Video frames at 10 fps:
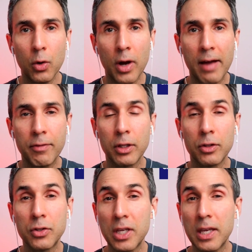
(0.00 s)
having
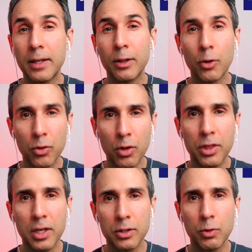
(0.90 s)
seen and learned the
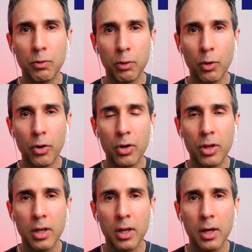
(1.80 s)
things you've learned?
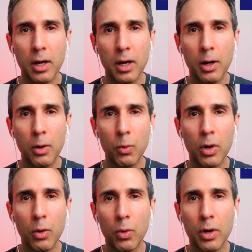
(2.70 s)

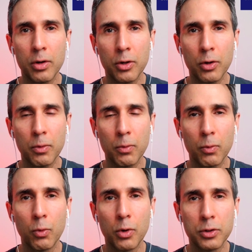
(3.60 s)
What are your
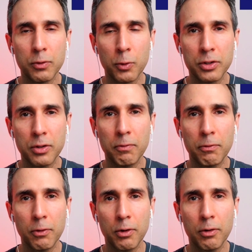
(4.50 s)
words of wisdom
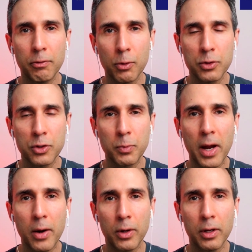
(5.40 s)
for those
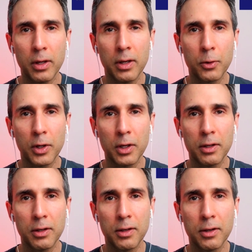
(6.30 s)
aspiring cricket
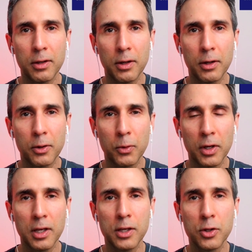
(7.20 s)

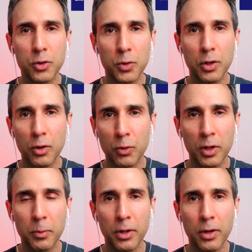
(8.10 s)
industry or
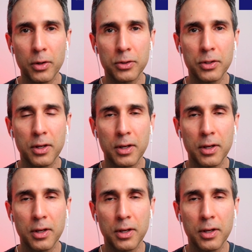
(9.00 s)
cricket players?